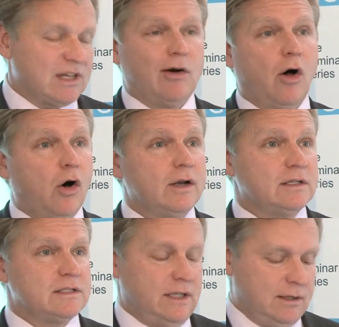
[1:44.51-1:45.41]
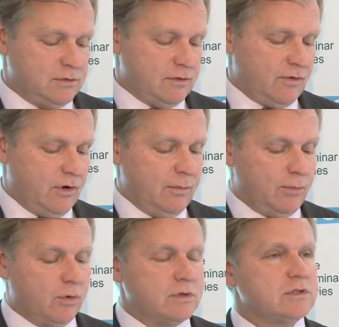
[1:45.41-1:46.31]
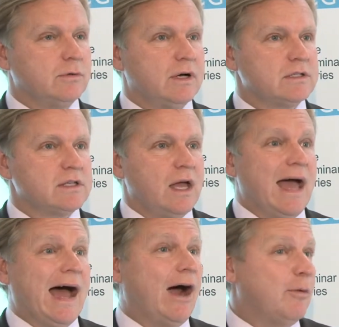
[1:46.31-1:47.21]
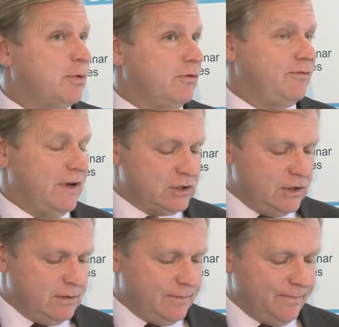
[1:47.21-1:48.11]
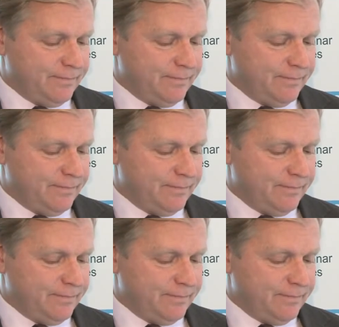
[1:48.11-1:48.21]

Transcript: Our audit teams are very important to us, our profession,